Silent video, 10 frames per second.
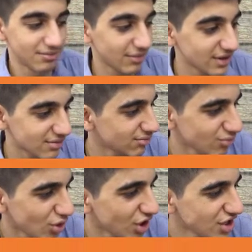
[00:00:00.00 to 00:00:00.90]
But
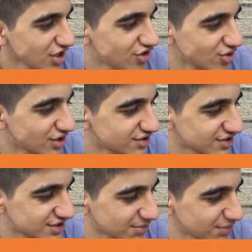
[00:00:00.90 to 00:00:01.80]
we don't need to. This
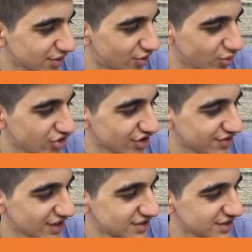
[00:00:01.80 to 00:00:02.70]
is simpler. We just
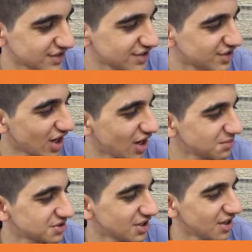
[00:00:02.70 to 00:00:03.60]
say 60
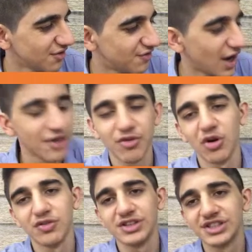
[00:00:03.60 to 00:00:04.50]
times
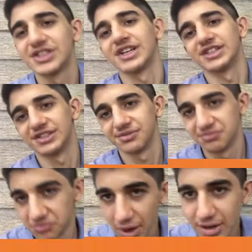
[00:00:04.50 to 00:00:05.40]
5/6,
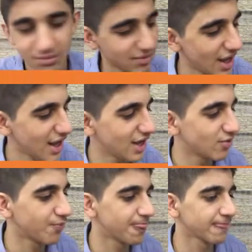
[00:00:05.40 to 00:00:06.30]
right?
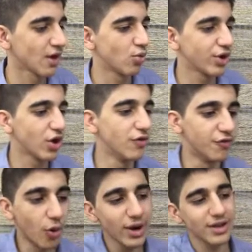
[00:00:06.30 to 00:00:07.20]
And we go
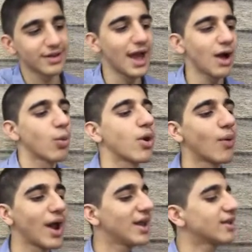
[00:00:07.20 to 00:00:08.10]
for it. Yeah, we
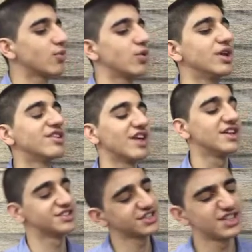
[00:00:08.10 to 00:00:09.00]
write it. We
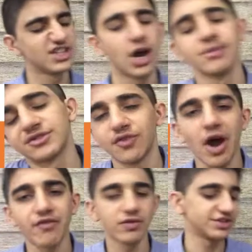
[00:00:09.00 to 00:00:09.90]
say 60 times
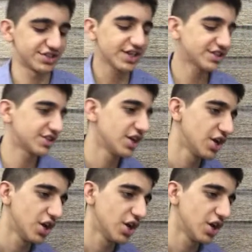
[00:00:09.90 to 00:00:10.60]
5/6.